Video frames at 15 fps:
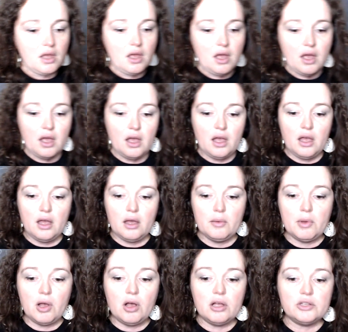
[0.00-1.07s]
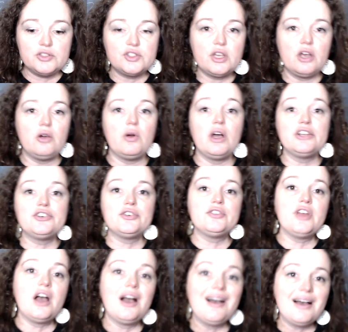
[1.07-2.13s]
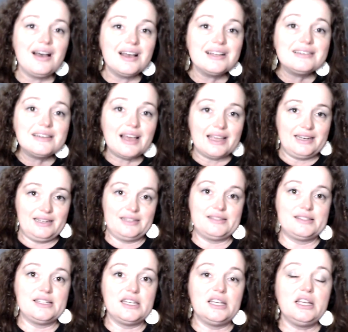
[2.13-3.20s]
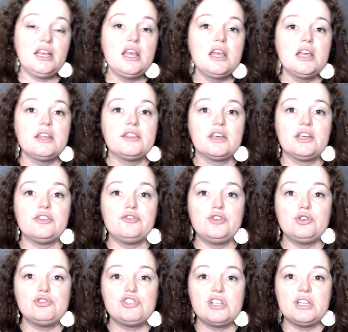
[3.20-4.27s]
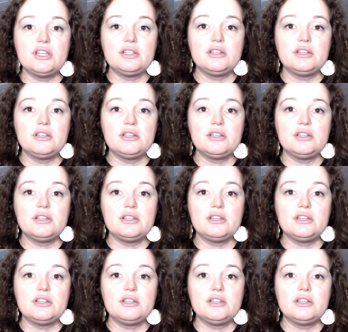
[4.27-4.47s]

Also, under the Han Dynasty, the Confucian